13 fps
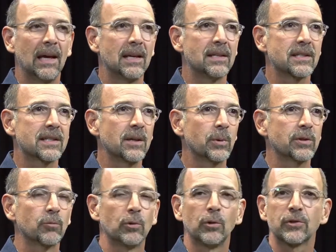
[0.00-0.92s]
and see
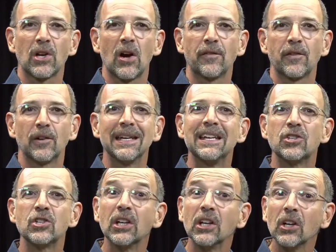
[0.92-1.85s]
what the rules are for
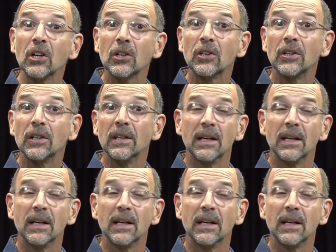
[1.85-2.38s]
each year